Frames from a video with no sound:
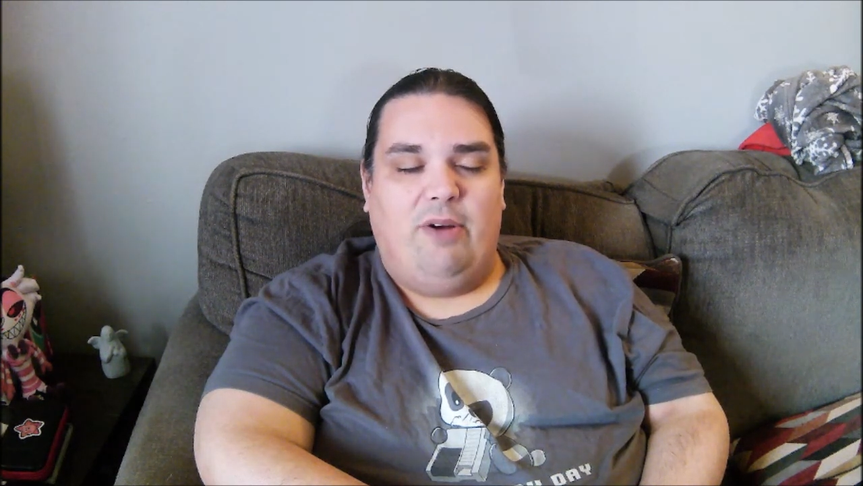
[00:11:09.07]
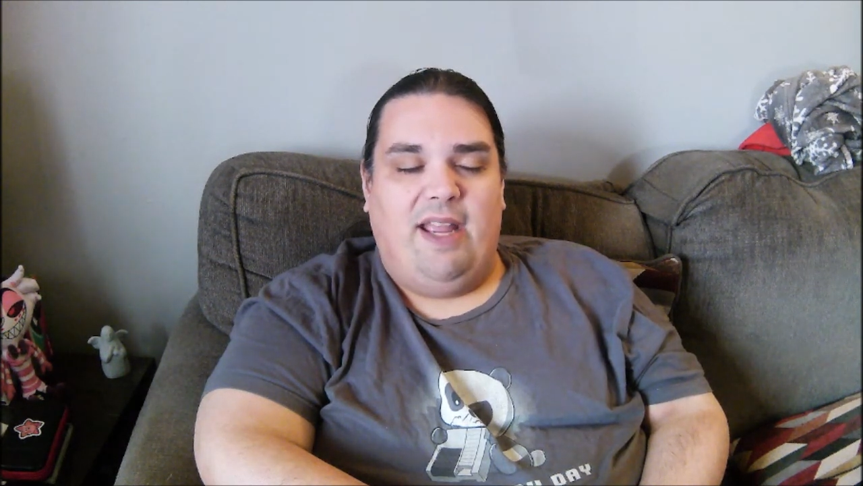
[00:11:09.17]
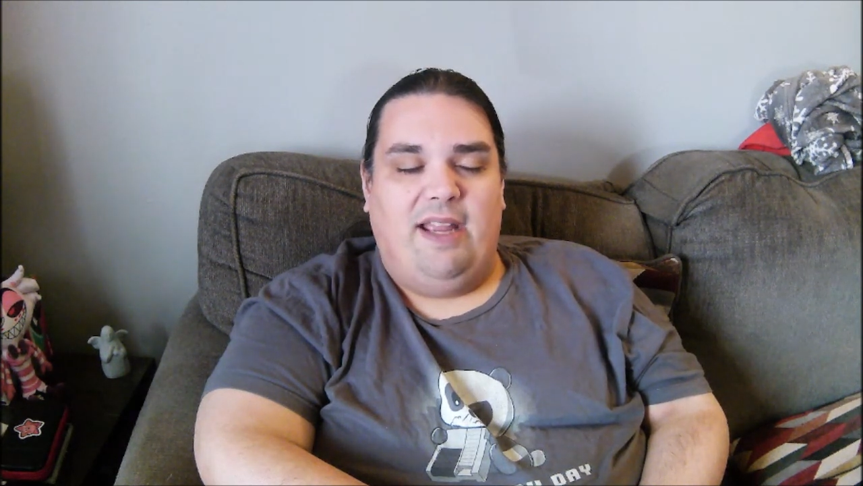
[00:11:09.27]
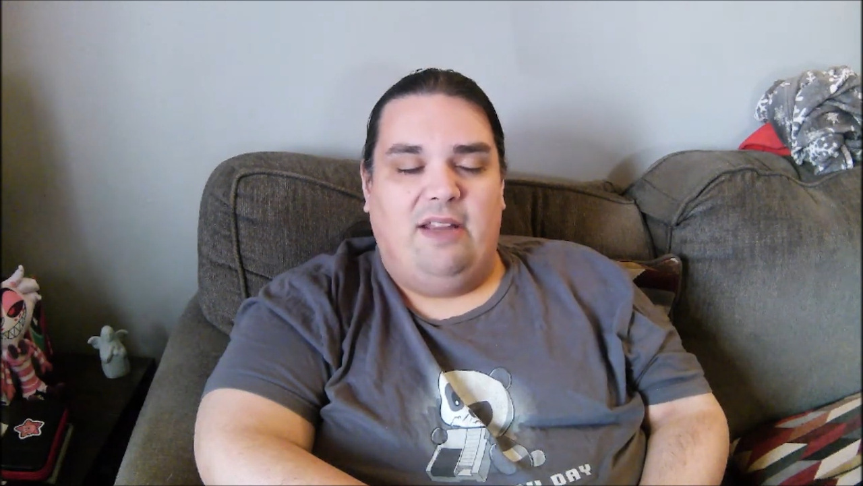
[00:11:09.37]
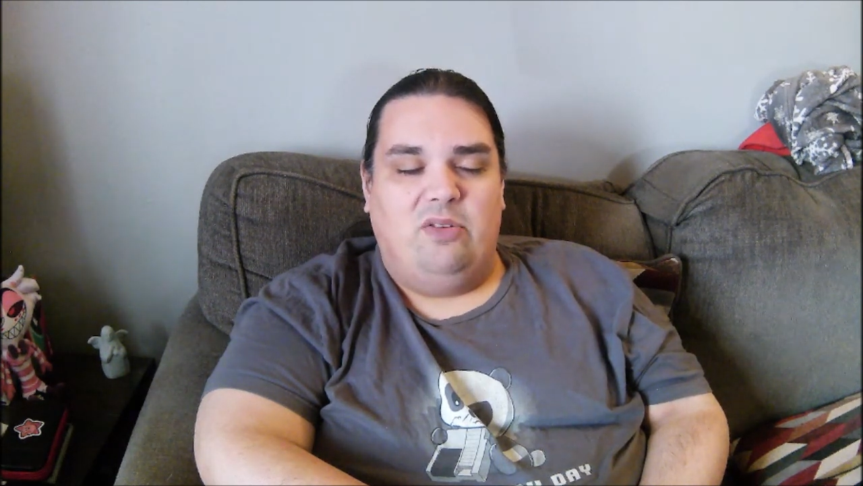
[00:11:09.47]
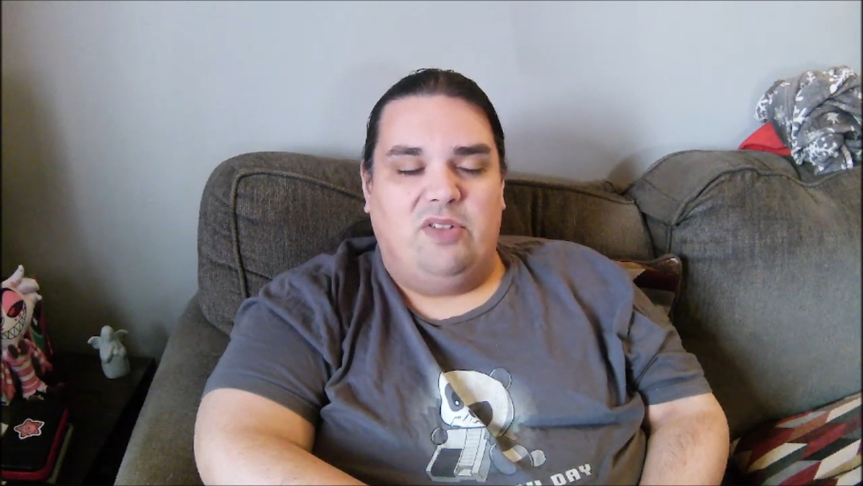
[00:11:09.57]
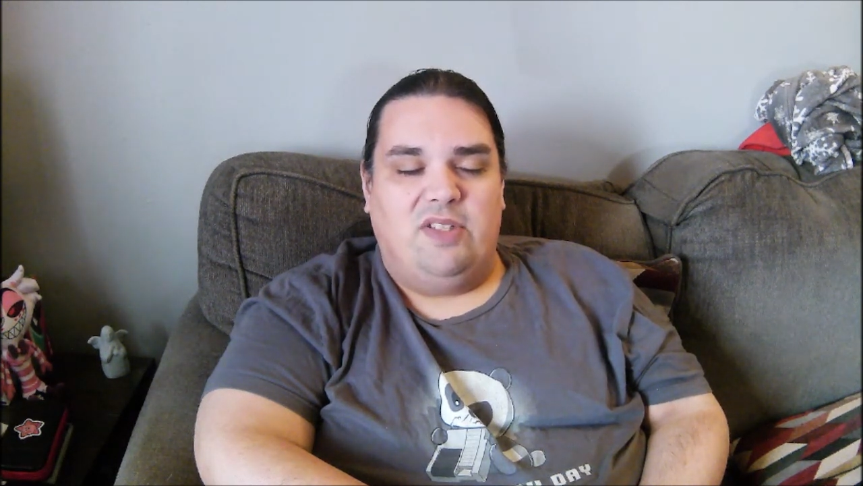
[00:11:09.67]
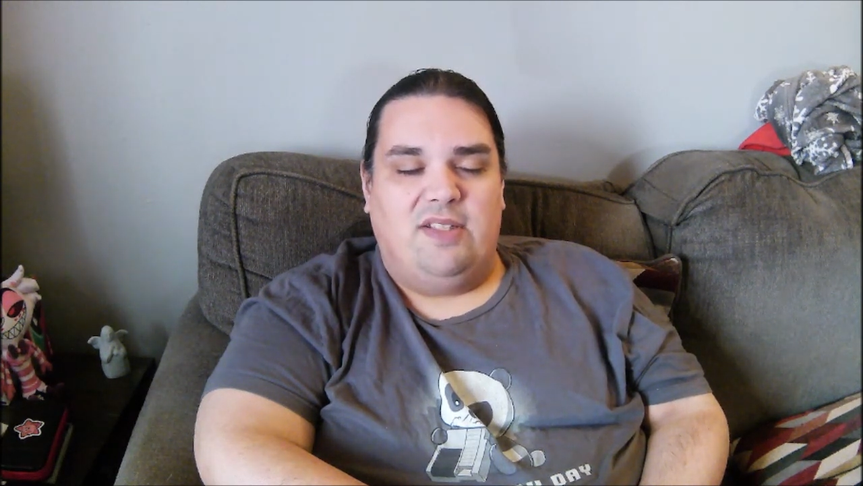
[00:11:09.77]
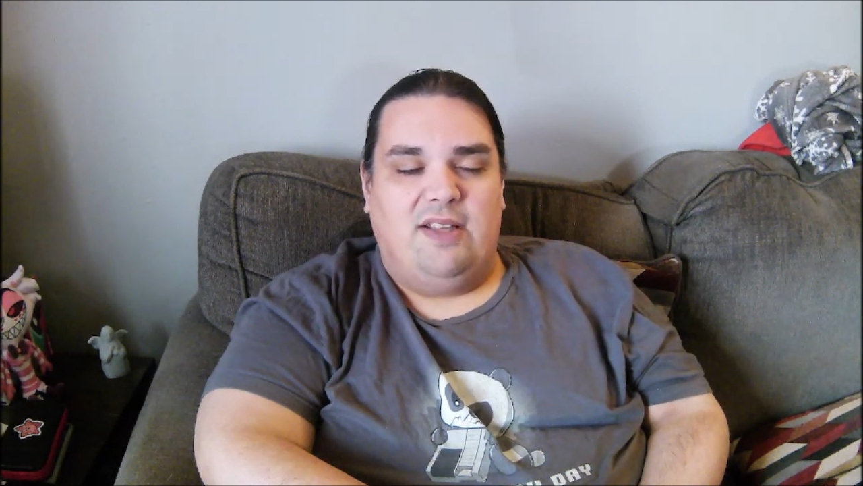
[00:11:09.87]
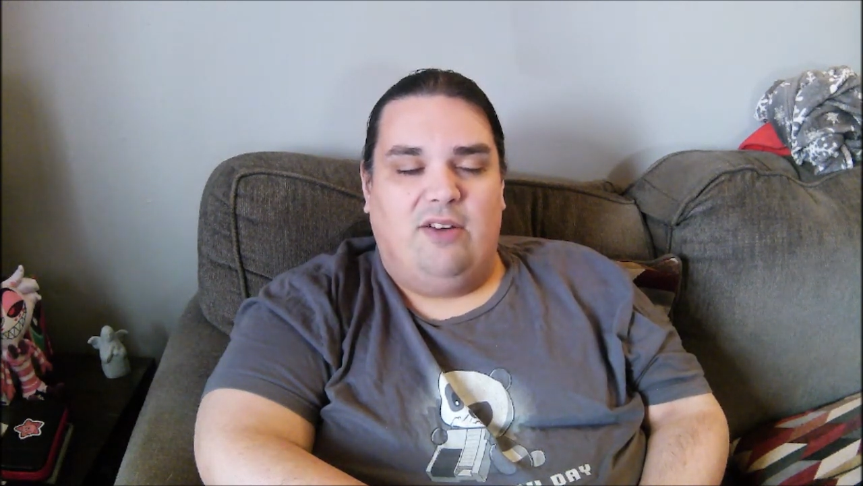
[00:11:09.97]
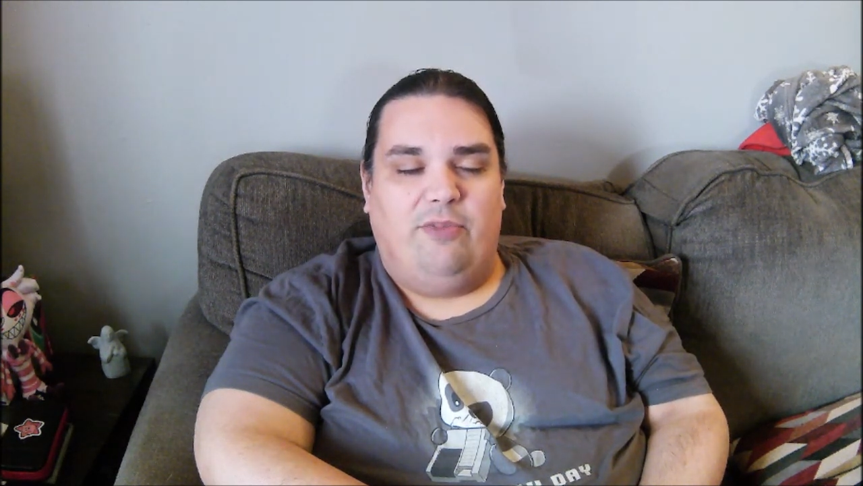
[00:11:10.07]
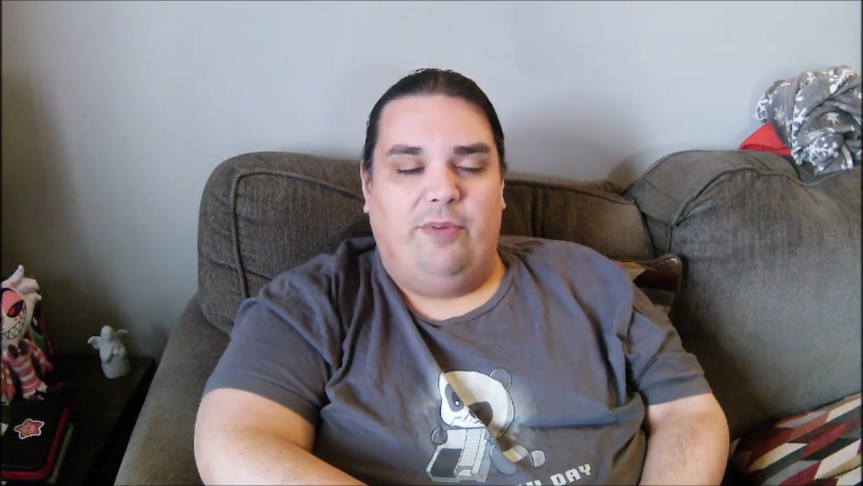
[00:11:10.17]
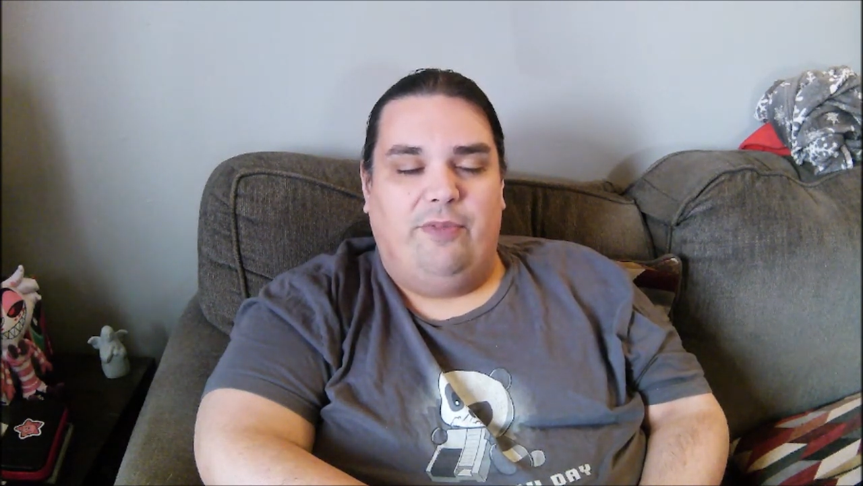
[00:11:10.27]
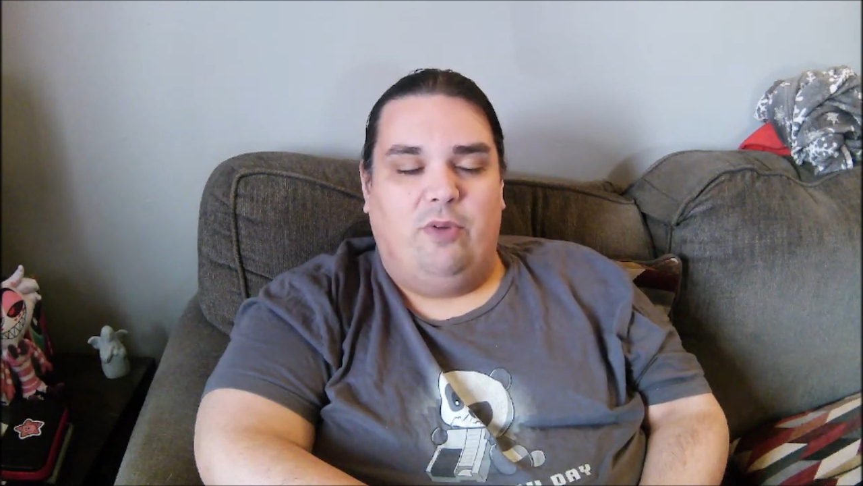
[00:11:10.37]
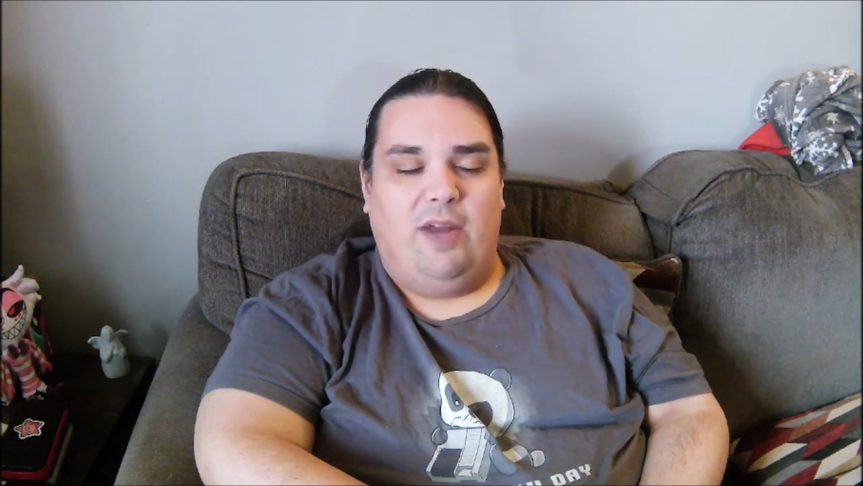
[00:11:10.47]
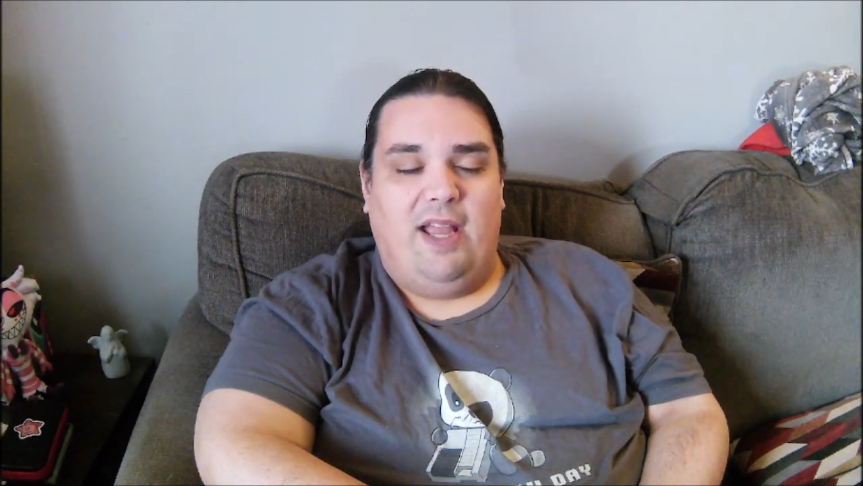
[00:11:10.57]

handles itself before